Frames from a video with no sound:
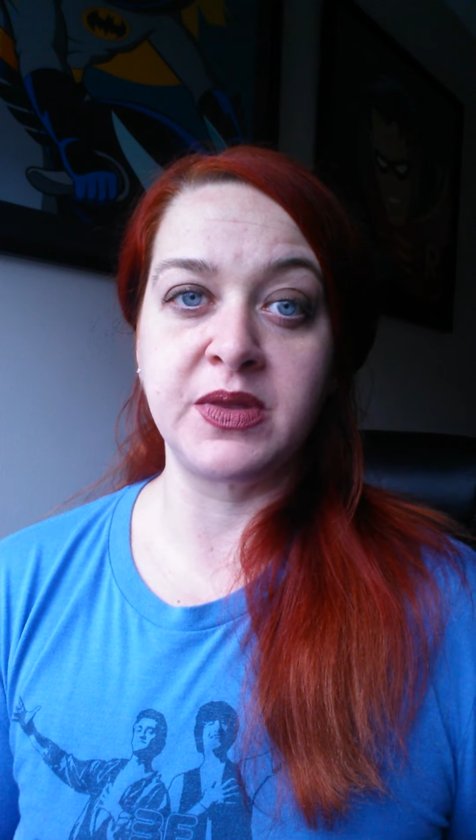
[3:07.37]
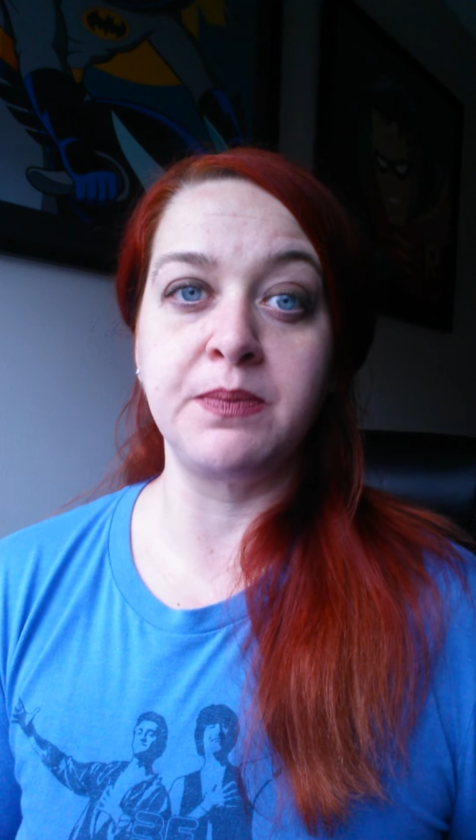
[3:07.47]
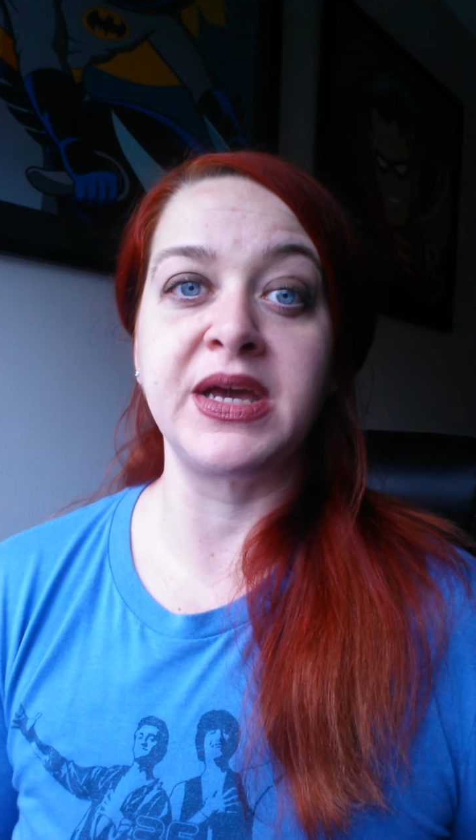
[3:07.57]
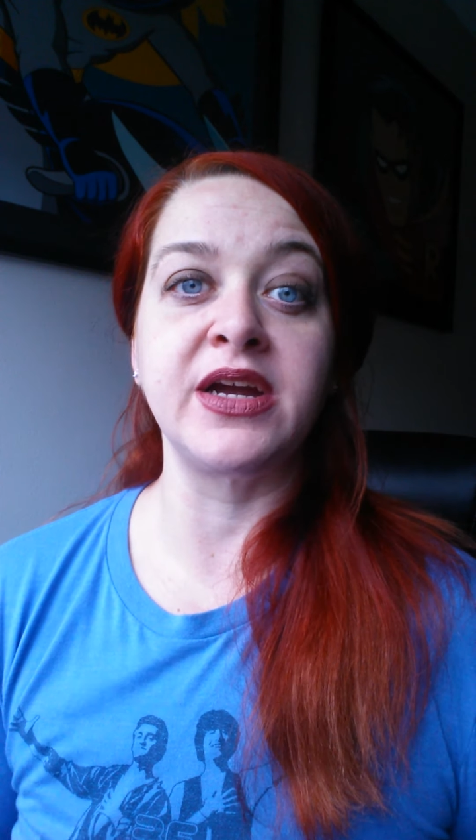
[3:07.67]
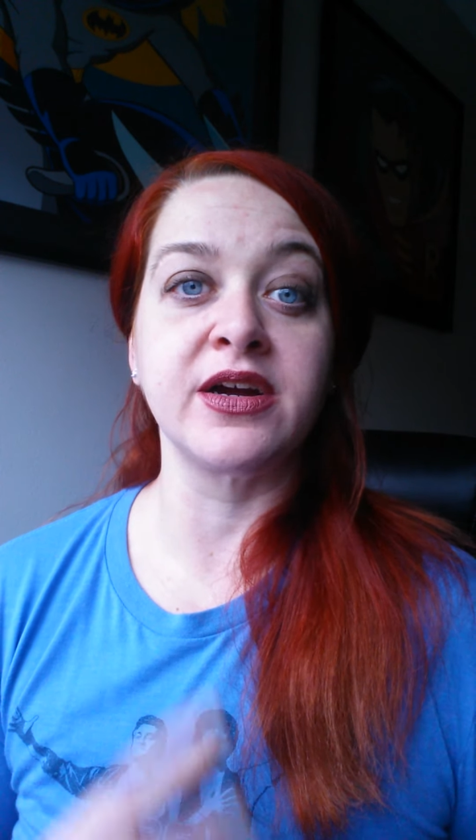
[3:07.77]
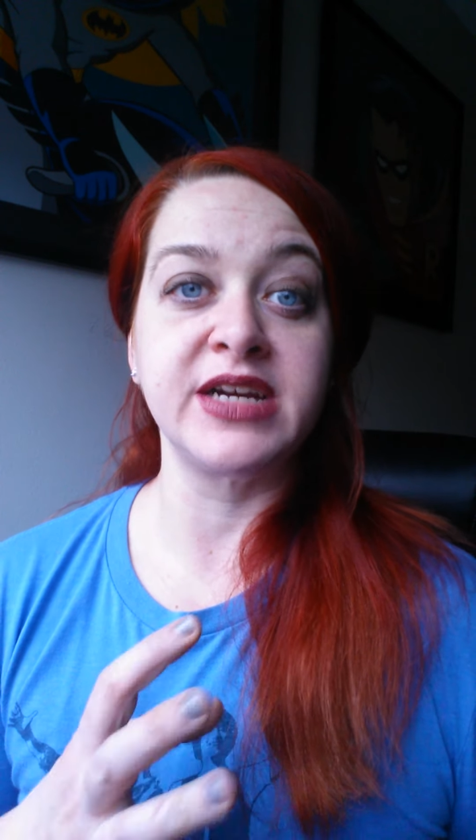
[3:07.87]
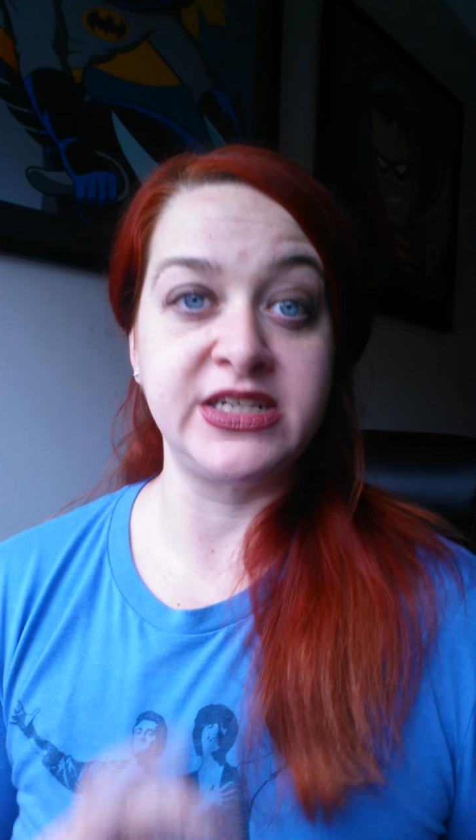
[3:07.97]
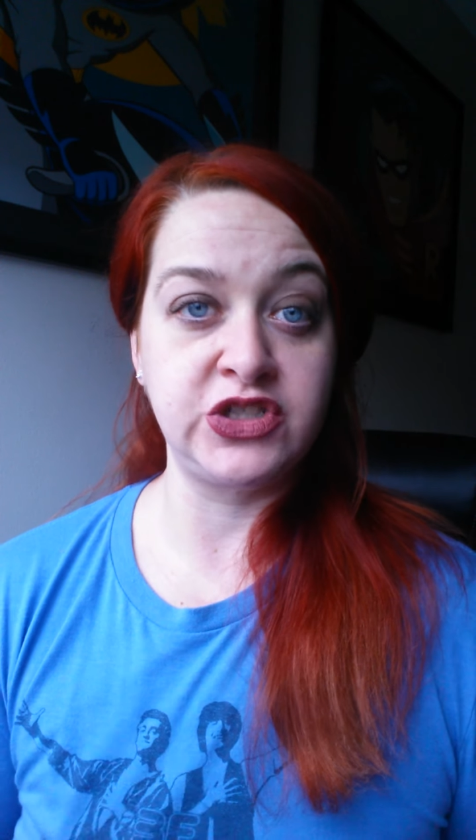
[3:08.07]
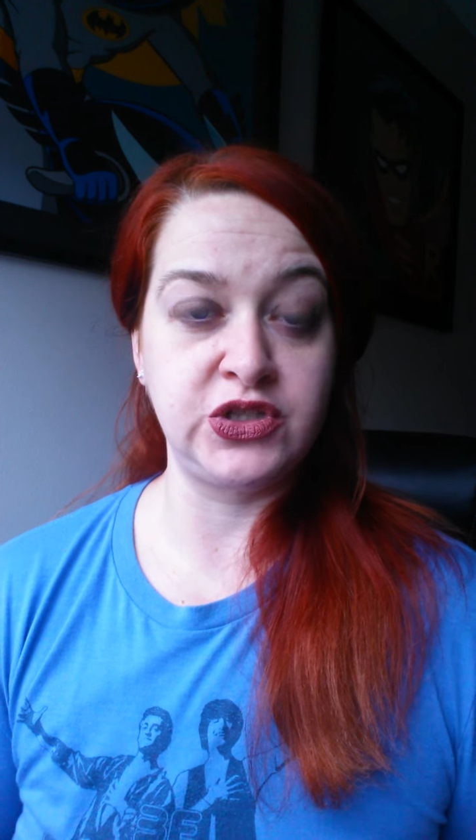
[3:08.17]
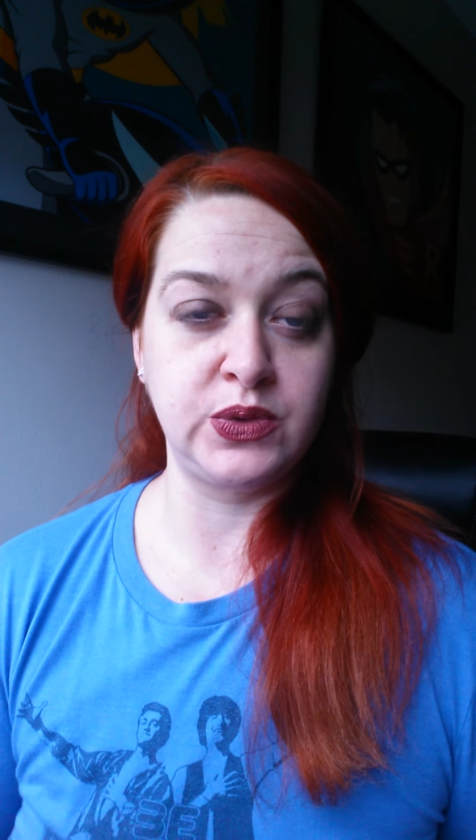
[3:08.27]
the bigger
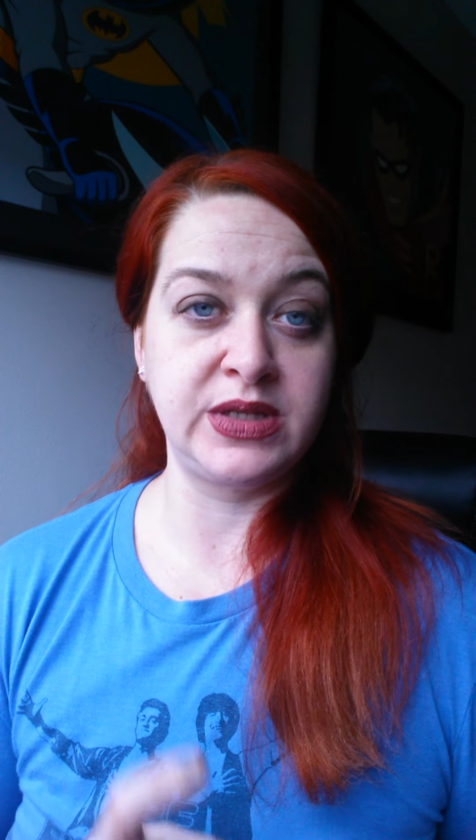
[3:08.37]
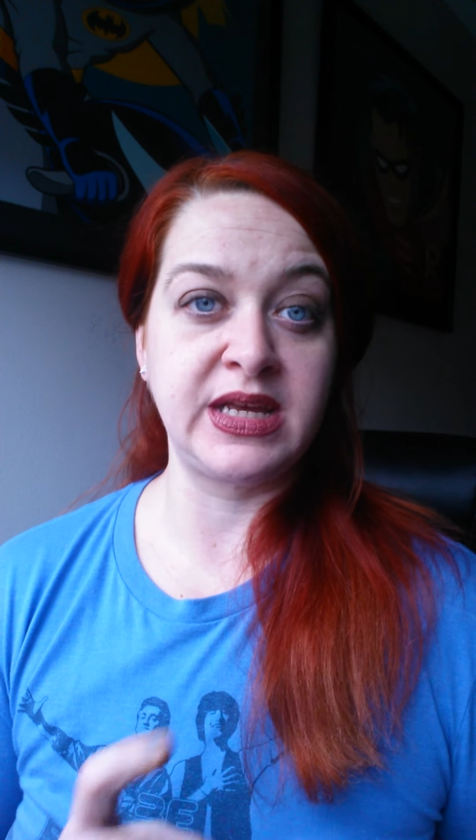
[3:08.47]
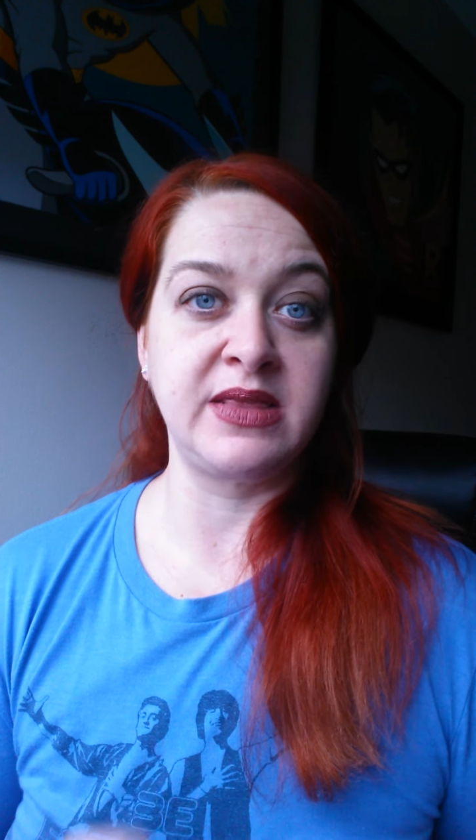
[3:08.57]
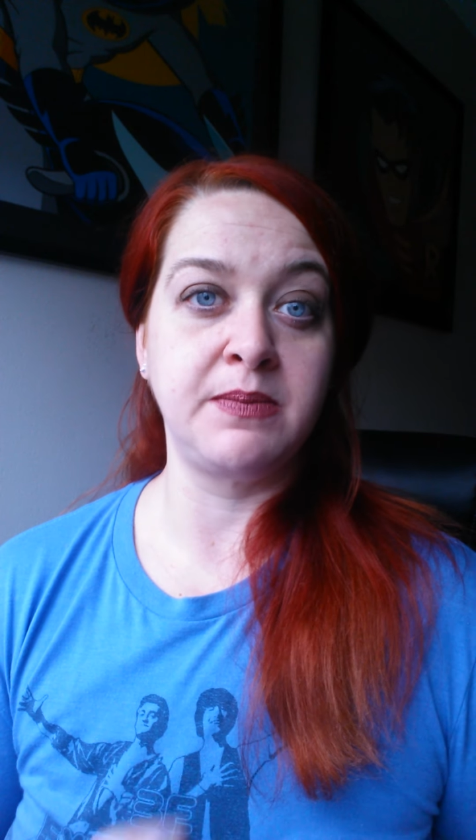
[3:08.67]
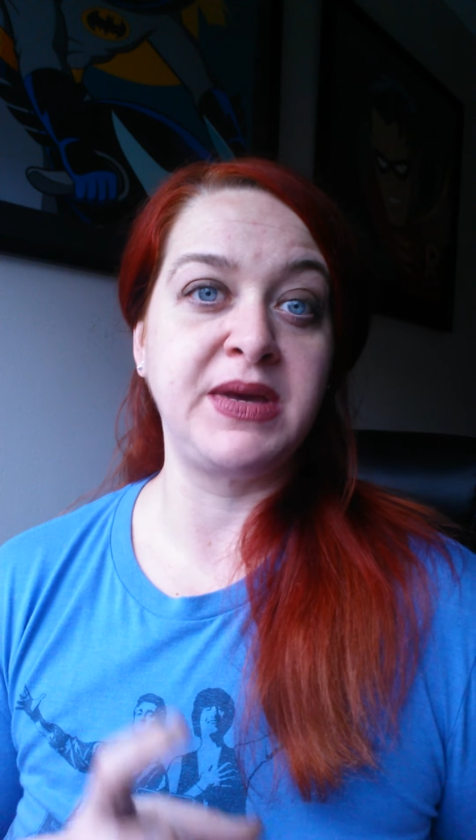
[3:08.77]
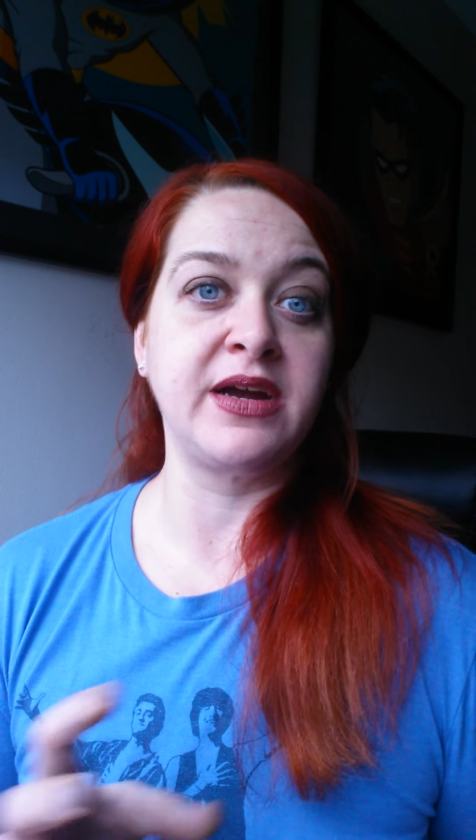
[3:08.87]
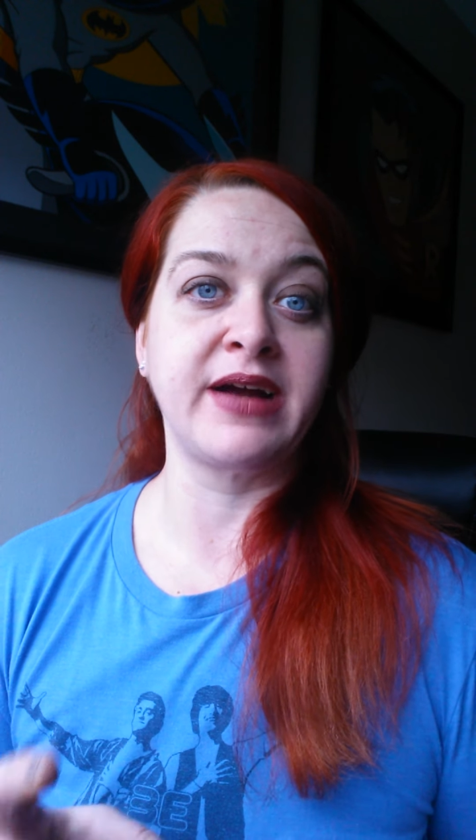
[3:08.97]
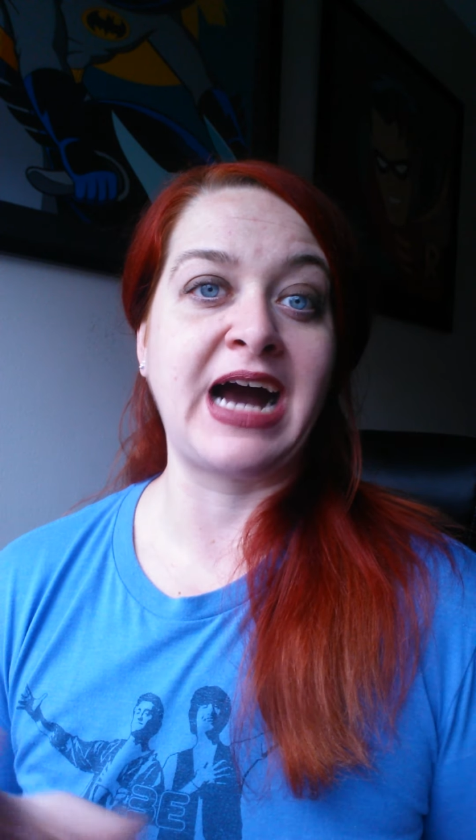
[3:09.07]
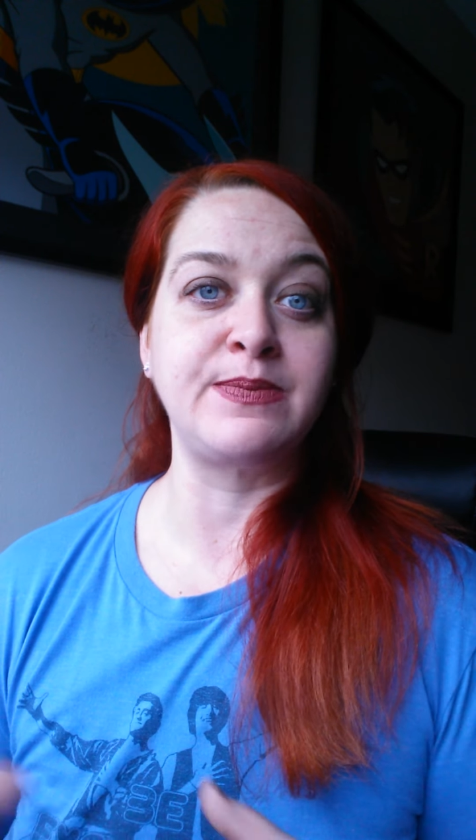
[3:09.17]
issue and the bigger